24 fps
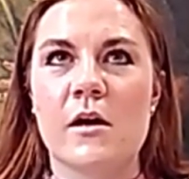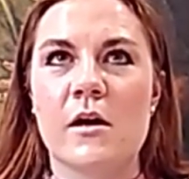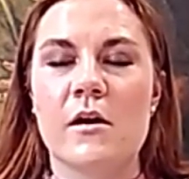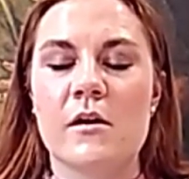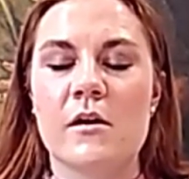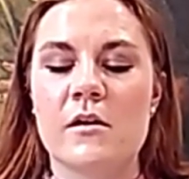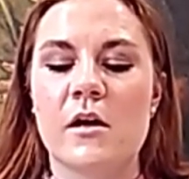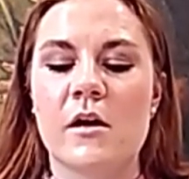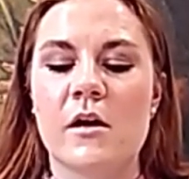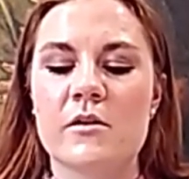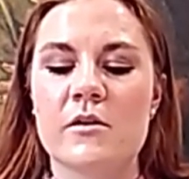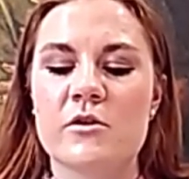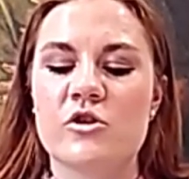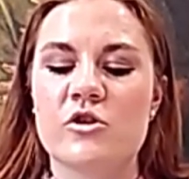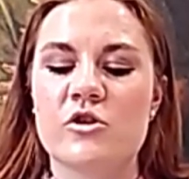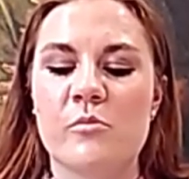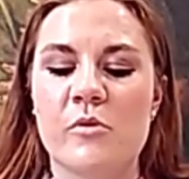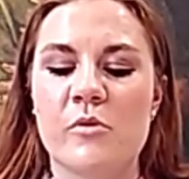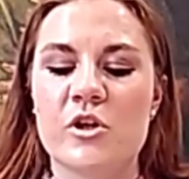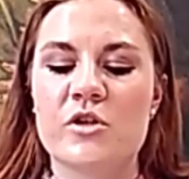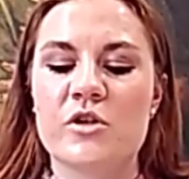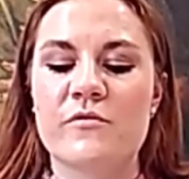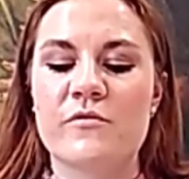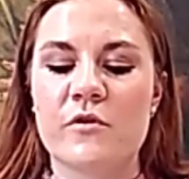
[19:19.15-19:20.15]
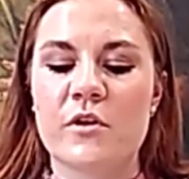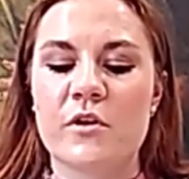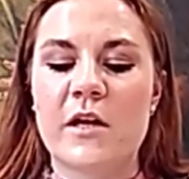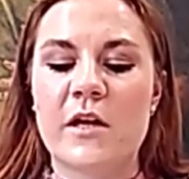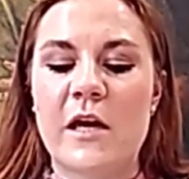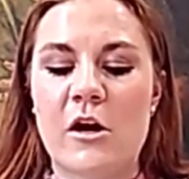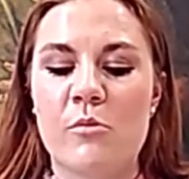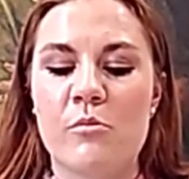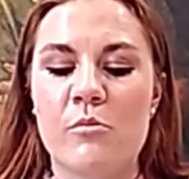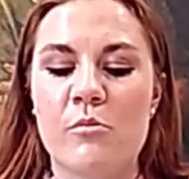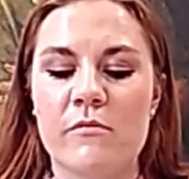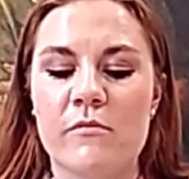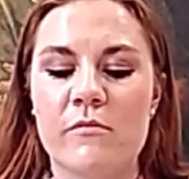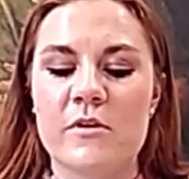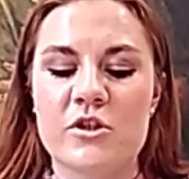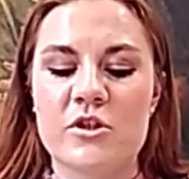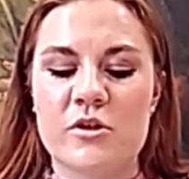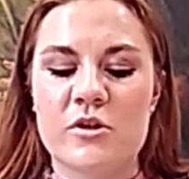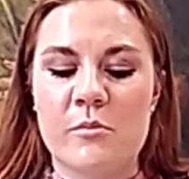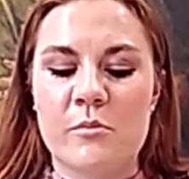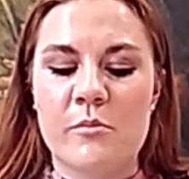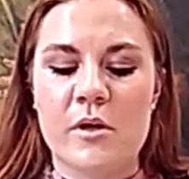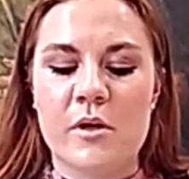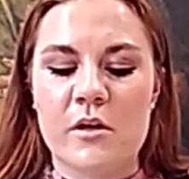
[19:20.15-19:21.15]
not so much for care
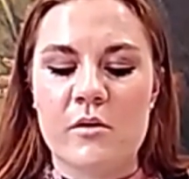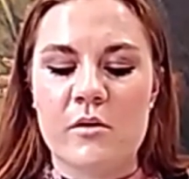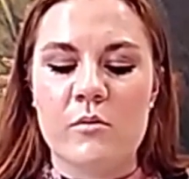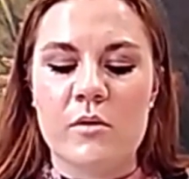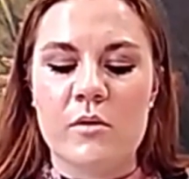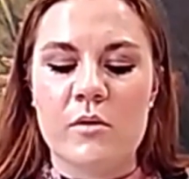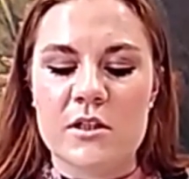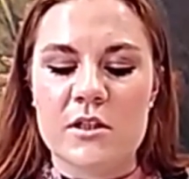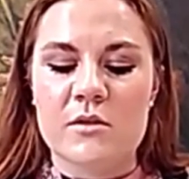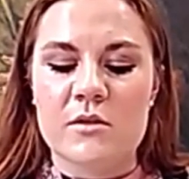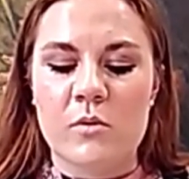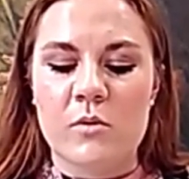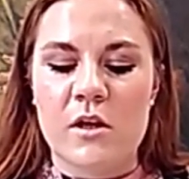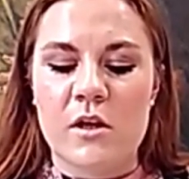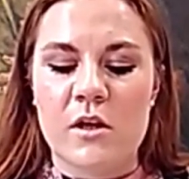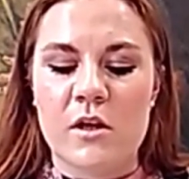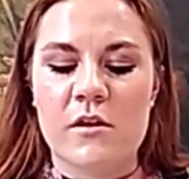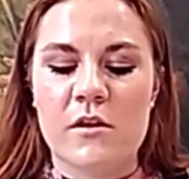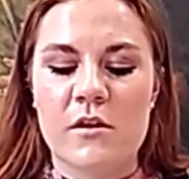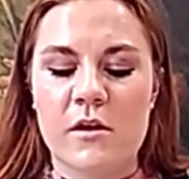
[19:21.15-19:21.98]
provision, but it was with